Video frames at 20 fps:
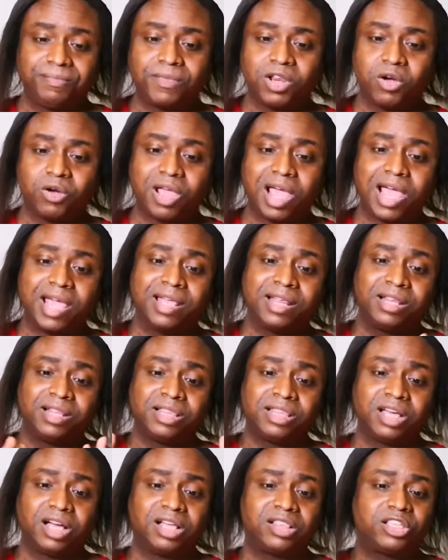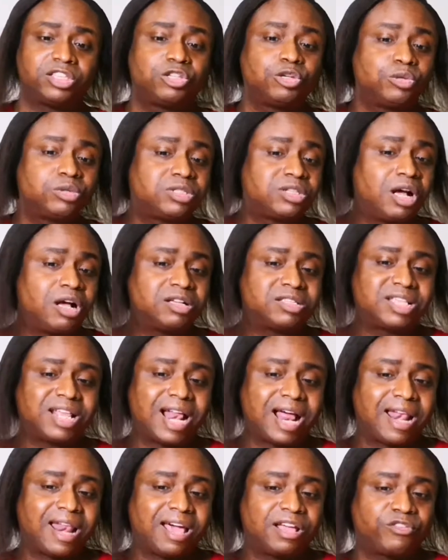Okay, the other two songs that
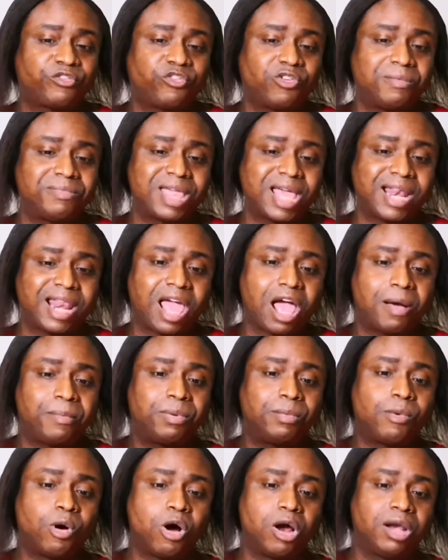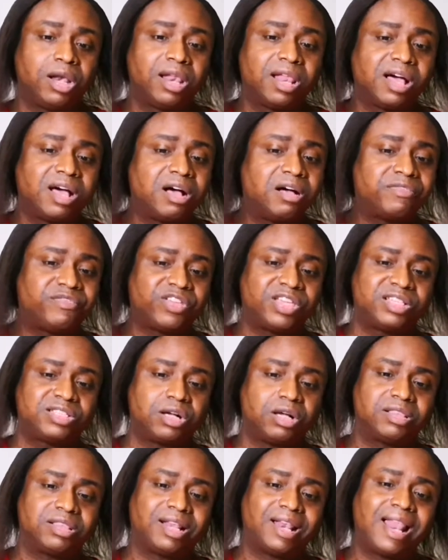I liked from that album are Love Is
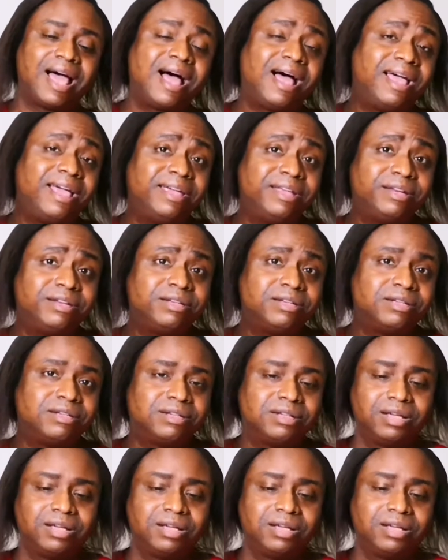on the Line